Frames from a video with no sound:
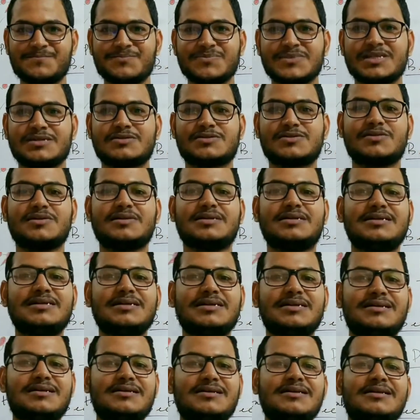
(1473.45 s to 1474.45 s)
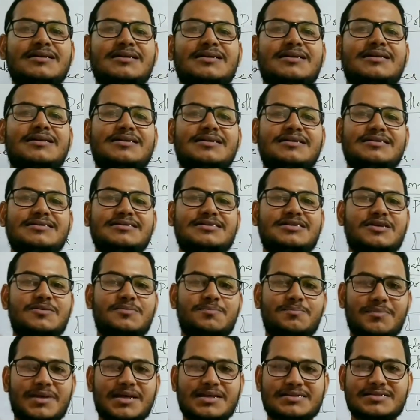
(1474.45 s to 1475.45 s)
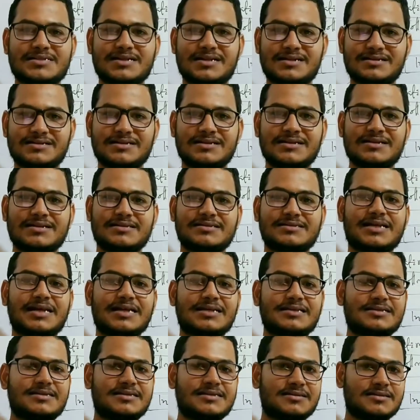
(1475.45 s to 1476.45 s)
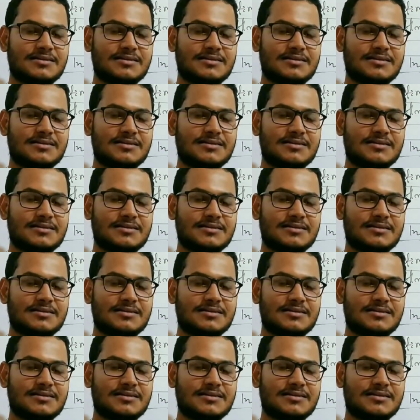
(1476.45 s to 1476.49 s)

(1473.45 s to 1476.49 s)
So here it is mentioned that